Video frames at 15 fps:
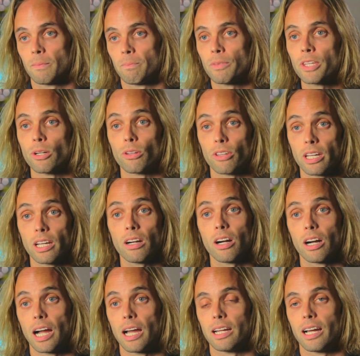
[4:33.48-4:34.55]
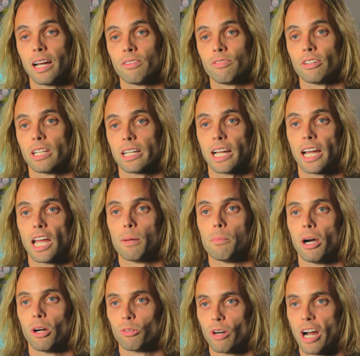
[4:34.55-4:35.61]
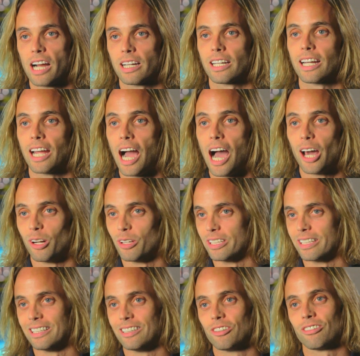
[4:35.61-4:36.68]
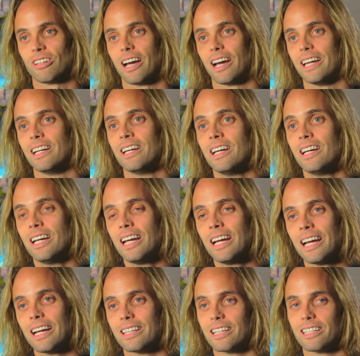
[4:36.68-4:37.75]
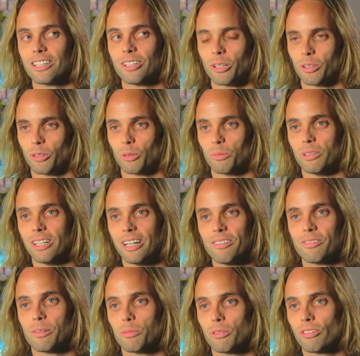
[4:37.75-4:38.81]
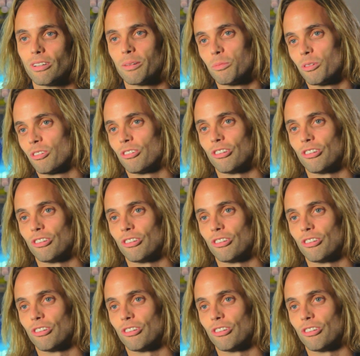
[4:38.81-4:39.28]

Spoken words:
you know, they are. I feel like I am a rock god on the inside. And then, you know, in normal life, I'm just